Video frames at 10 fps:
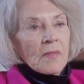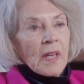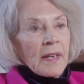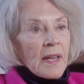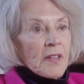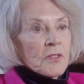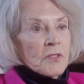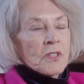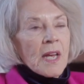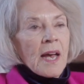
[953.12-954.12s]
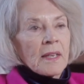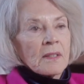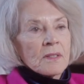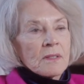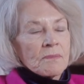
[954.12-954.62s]
and other
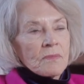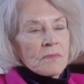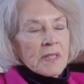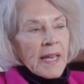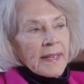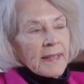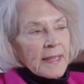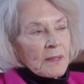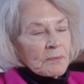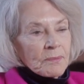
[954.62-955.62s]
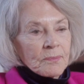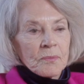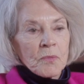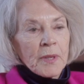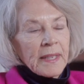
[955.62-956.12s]
styles. Sadly,
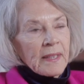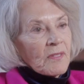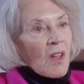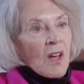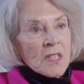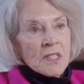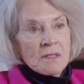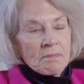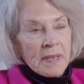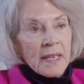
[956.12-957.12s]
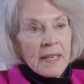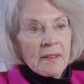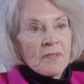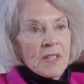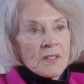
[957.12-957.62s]
we have lost many
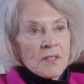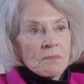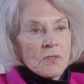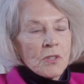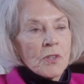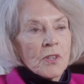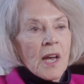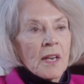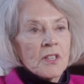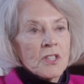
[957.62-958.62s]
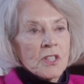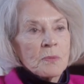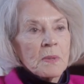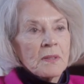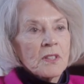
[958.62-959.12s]
of these Tudor cottages,
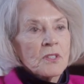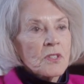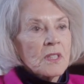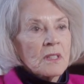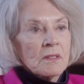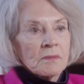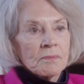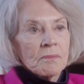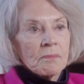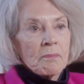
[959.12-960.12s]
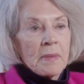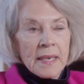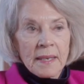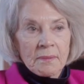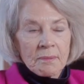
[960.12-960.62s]
but there's still
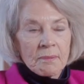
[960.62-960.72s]
many